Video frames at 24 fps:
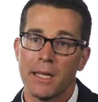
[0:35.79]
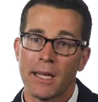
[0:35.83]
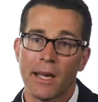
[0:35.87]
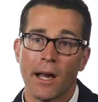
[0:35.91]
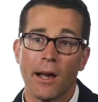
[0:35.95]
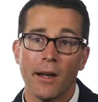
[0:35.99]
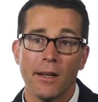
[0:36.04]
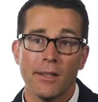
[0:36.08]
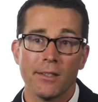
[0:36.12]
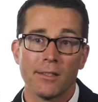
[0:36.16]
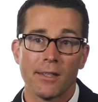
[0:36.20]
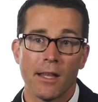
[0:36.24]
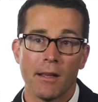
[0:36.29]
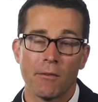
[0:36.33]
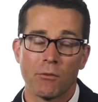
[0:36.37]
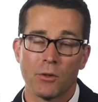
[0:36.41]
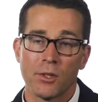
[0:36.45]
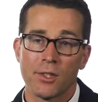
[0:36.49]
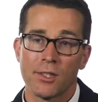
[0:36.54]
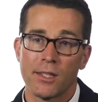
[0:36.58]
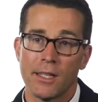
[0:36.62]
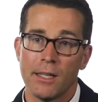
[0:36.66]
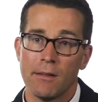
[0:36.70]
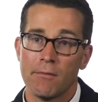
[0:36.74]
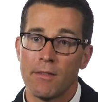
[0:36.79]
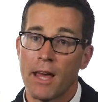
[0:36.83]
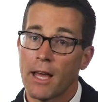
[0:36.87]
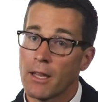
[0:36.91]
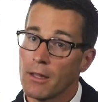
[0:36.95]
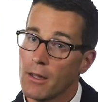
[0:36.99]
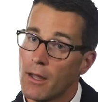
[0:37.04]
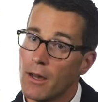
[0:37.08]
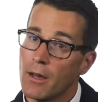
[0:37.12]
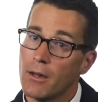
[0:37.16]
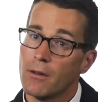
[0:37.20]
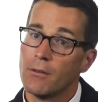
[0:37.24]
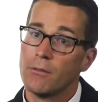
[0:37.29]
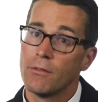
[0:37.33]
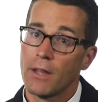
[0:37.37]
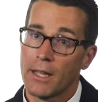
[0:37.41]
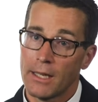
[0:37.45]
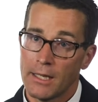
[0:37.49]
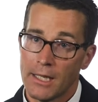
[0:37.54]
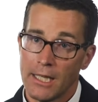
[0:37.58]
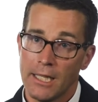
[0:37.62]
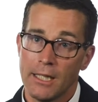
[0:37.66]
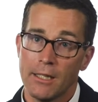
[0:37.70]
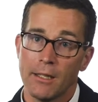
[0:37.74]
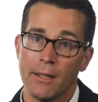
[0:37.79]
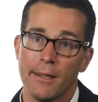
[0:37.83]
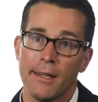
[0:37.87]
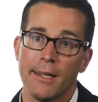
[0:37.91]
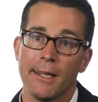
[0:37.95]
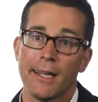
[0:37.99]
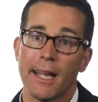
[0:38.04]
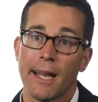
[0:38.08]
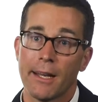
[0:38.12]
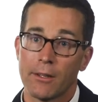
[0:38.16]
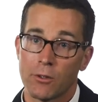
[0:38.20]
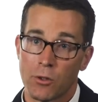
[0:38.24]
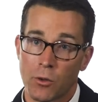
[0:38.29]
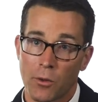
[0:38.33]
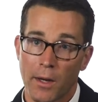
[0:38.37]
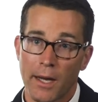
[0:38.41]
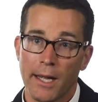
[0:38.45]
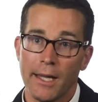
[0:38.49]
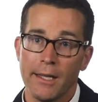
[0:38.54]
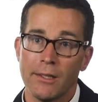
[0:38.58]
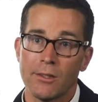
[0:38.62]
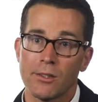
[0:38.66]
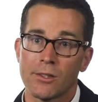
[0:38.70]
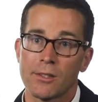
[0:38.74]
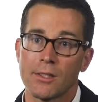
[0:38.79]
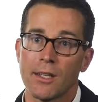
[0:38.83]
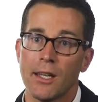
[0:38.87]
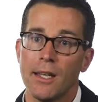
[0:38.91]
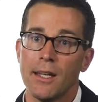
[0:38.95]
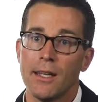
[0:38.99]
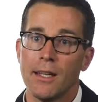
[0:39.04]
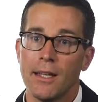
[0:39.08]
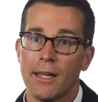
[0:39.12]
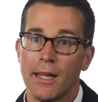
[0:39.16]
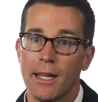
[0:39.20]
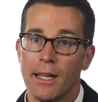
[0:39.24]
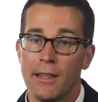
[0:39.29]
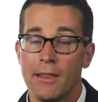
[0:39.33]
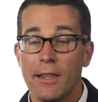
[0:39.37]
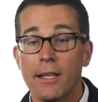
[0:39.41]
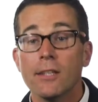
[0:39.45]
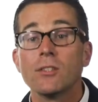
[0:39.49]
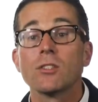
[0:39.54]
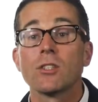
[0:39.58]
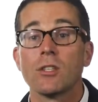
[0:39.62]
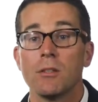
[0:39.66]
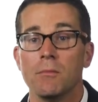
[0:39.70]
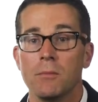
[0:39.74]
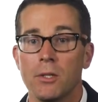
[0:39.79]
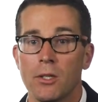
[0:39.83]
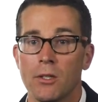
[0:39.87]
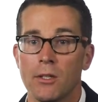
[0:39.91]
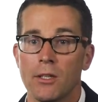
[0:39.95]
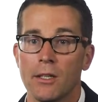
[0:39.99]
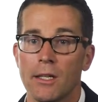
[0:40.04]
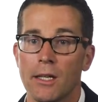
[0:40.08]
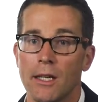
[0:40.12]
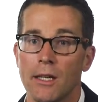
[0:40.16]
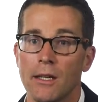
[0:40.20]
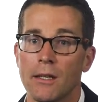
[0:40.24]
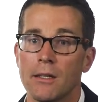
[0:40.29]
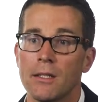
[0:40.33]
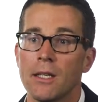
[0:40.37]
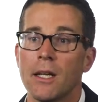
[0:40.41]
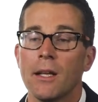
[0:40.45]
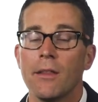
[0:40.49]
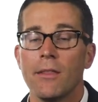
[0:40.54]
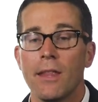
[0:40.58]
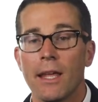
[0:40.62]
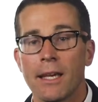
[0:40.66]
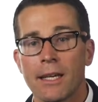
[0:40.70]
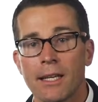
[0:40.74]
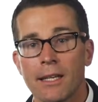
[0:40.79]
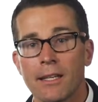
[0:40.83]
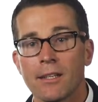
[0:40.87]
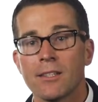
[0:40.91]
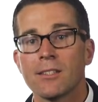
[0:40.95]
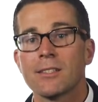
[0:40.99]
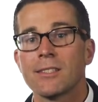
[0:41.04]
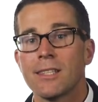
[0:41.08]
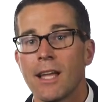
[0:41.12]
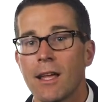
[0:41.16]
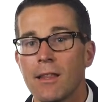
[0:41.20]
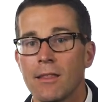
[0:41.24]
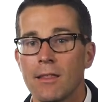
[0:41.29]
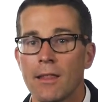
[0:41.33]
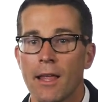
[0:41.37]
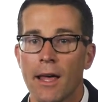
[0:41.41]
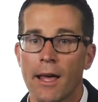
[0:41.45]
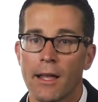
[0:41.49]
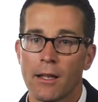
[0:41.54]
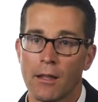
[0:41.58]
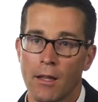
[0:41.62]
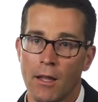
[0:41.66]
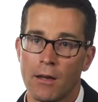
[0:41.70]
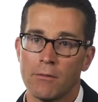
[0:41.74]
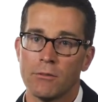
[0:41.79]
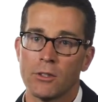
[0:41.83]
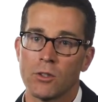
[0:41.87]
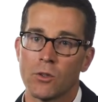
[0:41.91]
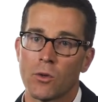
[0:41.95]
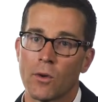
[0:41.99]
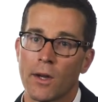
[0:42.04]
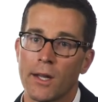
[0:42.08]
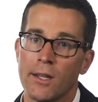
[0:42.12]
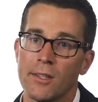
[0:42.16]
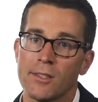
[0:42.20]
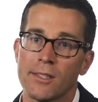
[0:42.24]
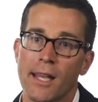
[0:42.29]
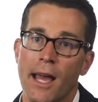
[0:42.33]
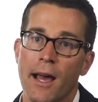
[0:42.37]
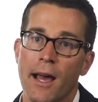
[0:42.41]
because they've received that love and healing and grace in this community, they can extend that love and grace